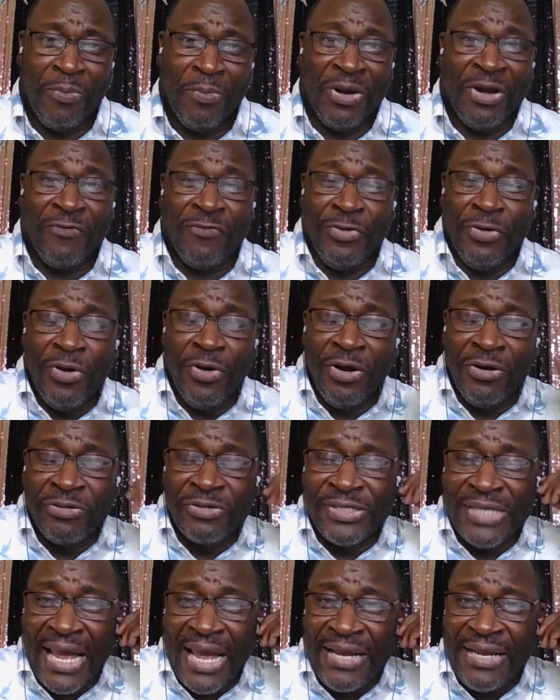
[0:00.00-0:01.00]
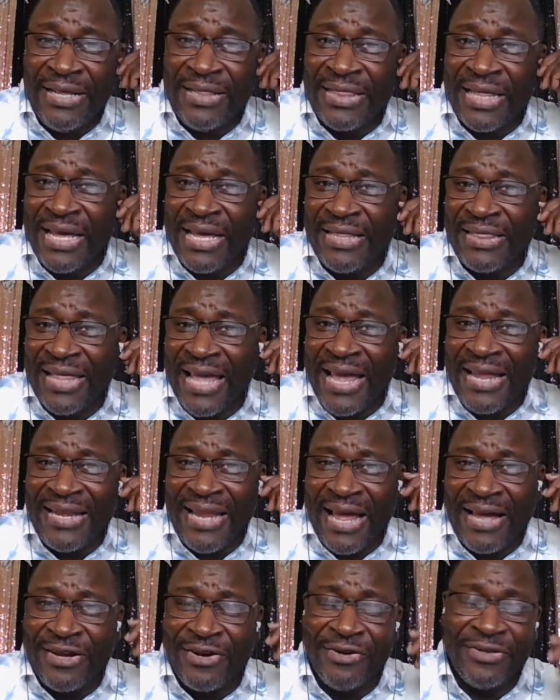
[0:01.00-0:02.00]
But if you don't say anything, they're
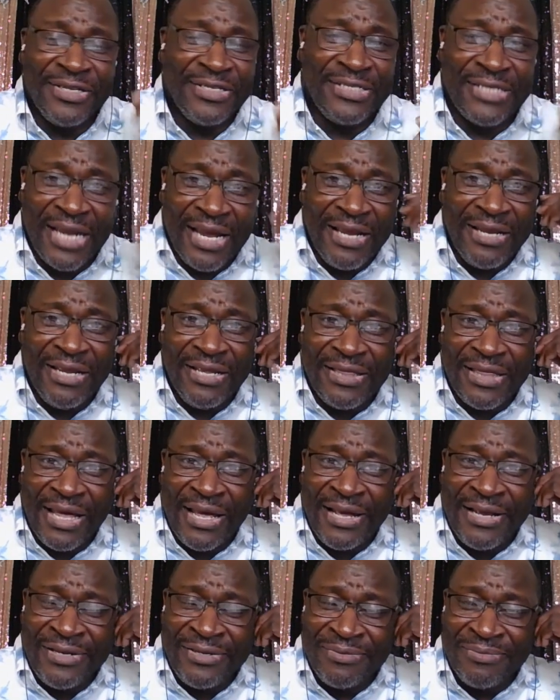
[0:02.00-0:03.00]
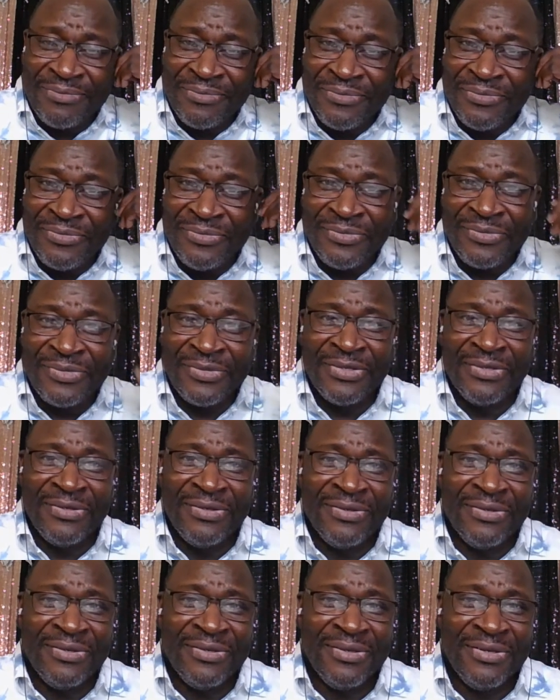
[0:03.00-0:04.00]
not going to say anything.
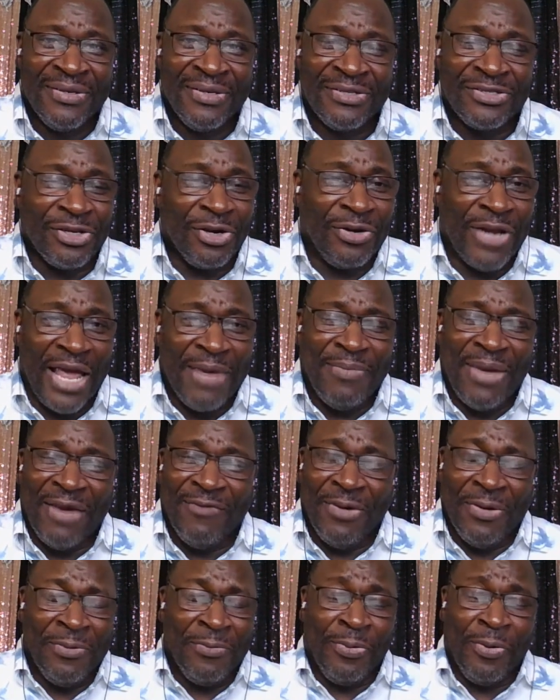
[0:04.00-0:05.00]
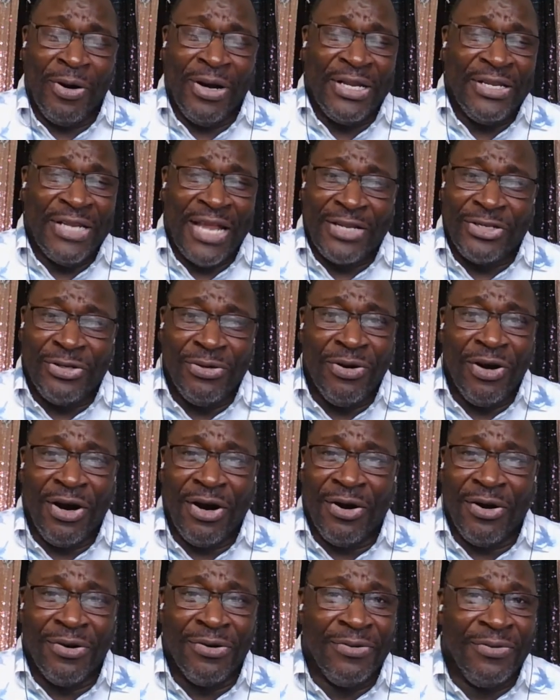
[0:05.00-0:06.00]
So they may be reporting that you
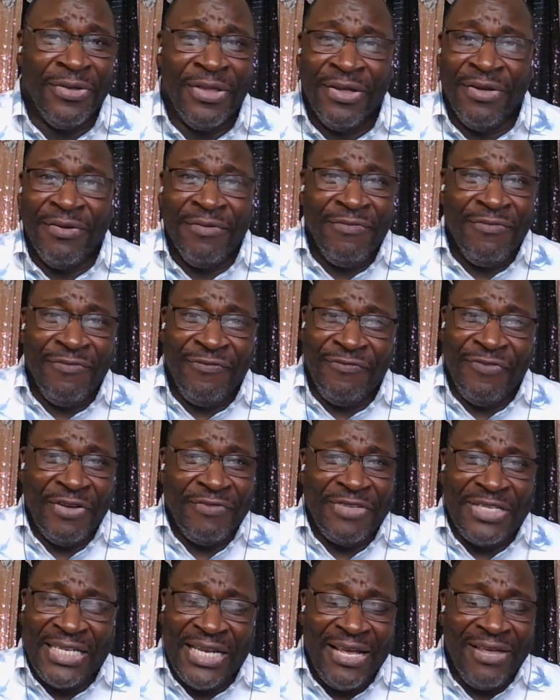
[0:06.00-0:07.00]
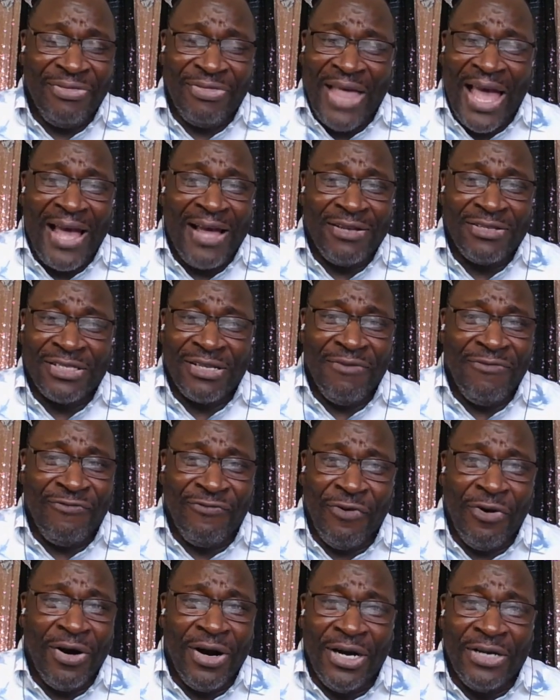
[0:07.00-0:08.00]
owe
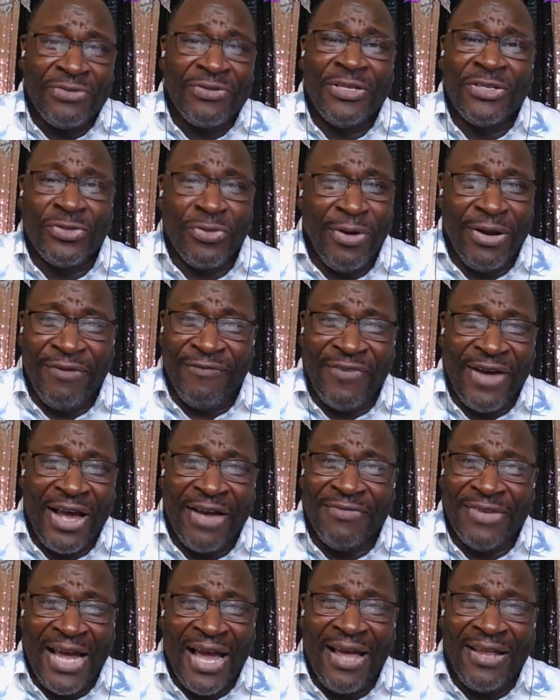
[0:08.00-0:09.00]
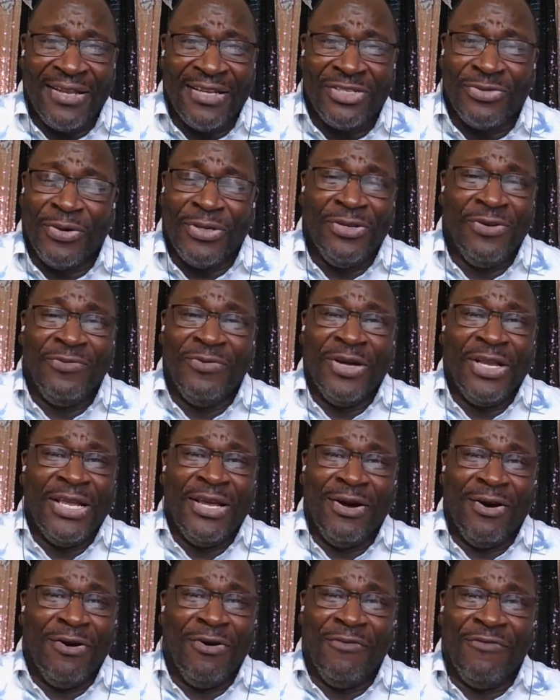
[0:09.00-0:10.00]
$15,425 when you
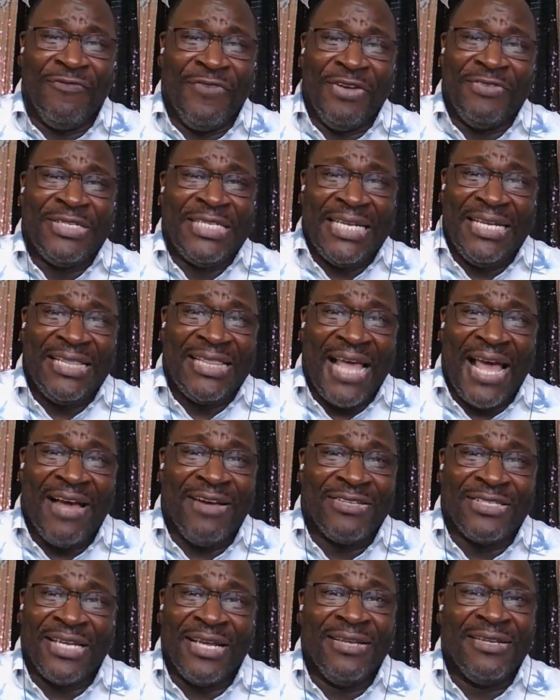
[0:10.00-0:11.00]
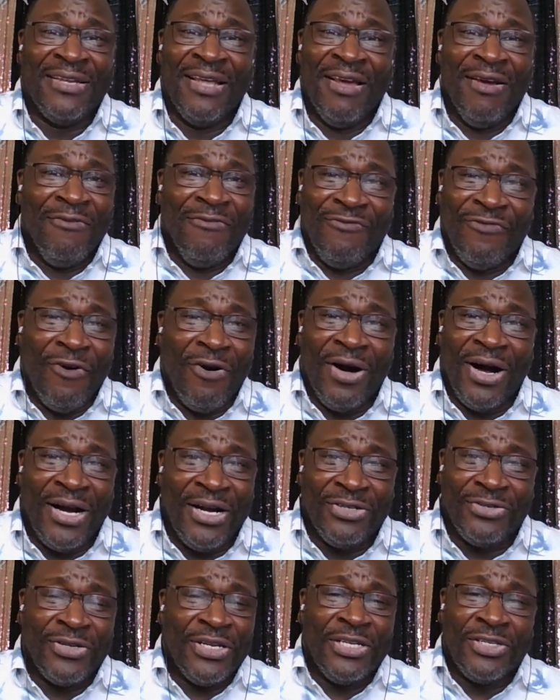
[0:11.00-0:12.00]
really owe
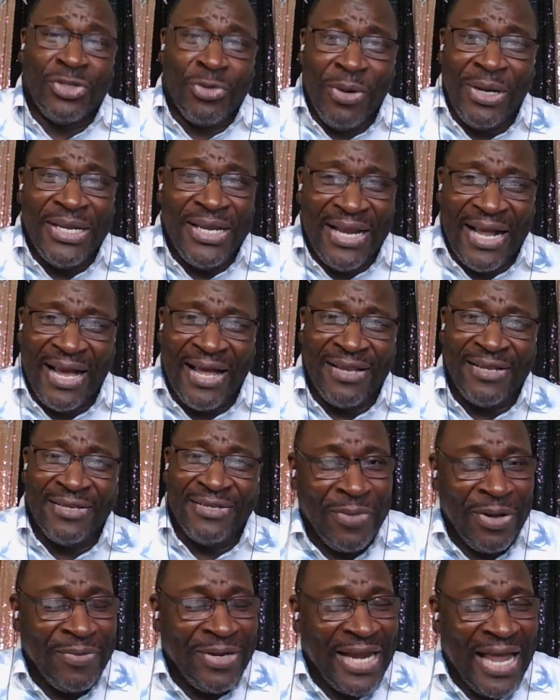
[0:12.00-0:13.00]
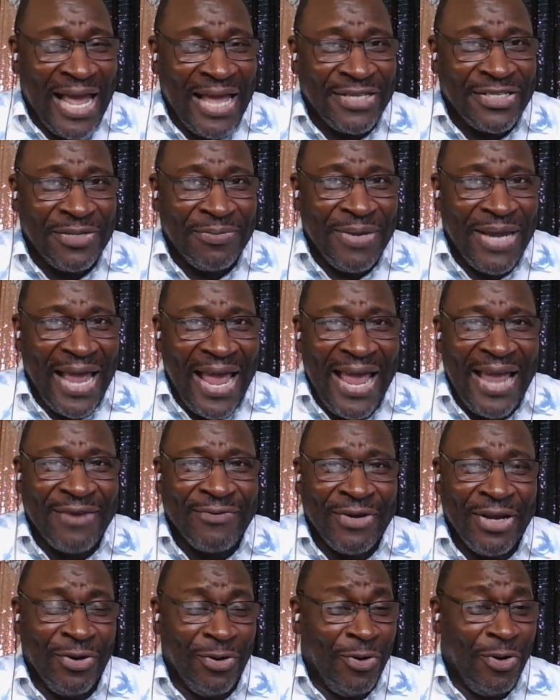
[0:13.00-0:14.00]
$15,420. Remember, that has to be
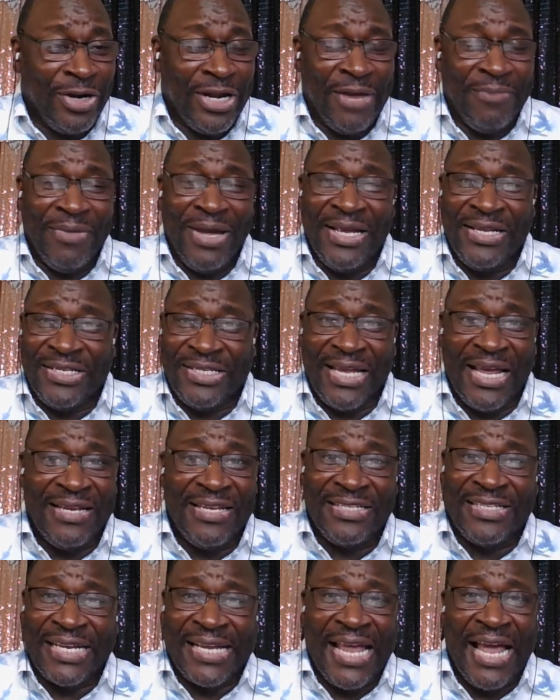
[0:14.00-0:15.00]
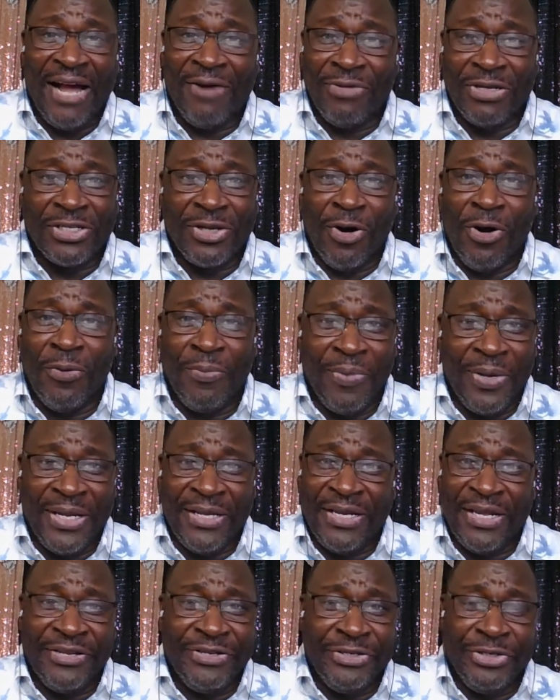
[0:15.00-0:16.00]
accurate. Or they may say this account was
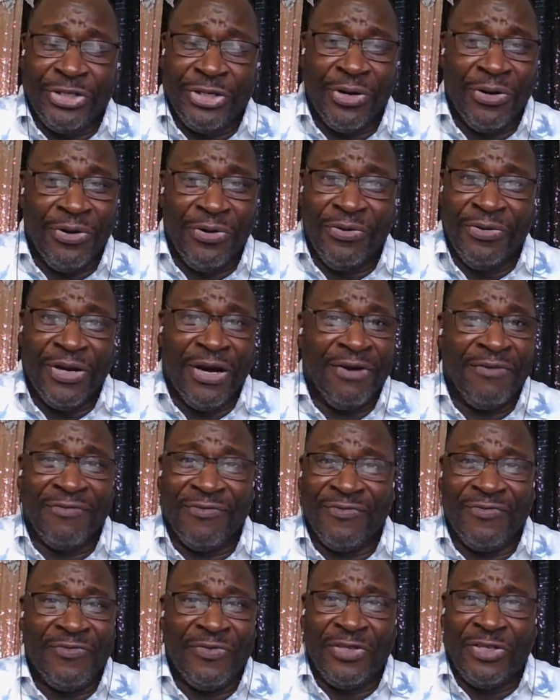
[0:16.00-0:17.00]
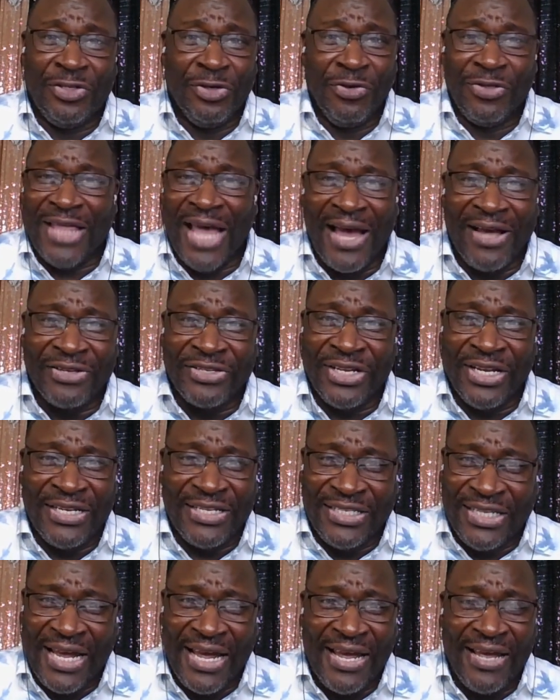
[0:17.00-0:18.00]
opened in June of
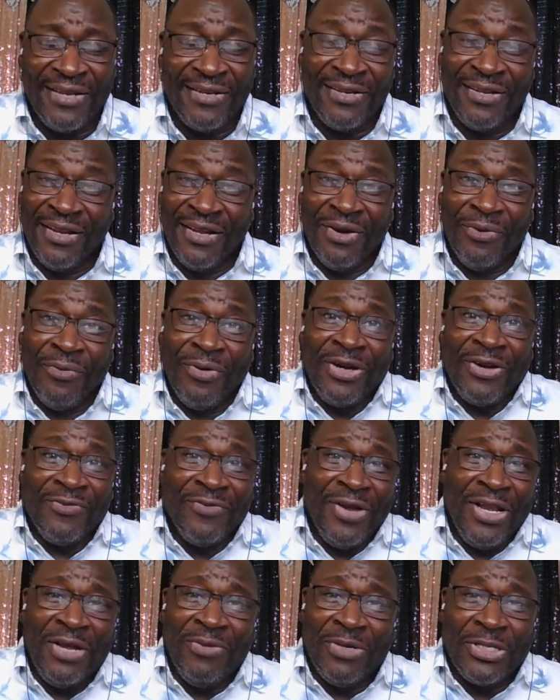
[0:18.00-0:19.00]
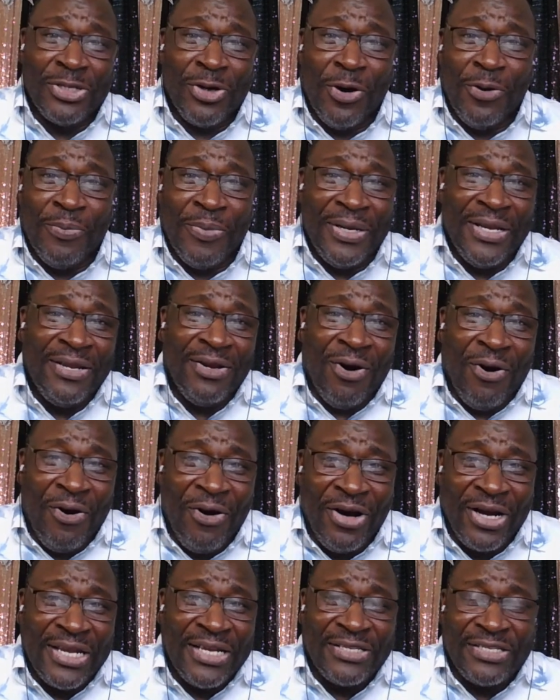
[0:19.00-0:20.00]
2010 when it really was opened in
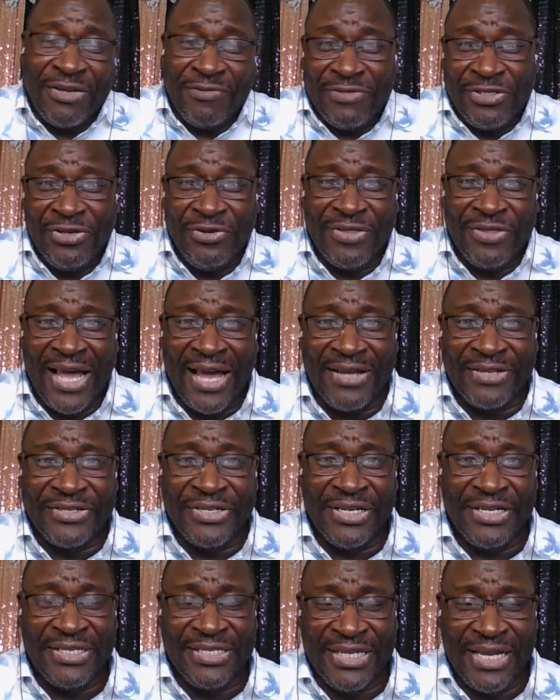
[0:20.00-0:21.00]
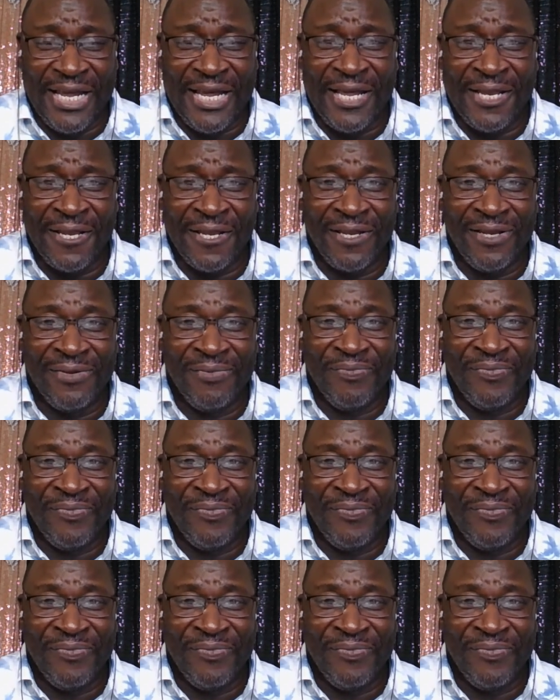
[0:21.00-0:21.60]
August of 2010.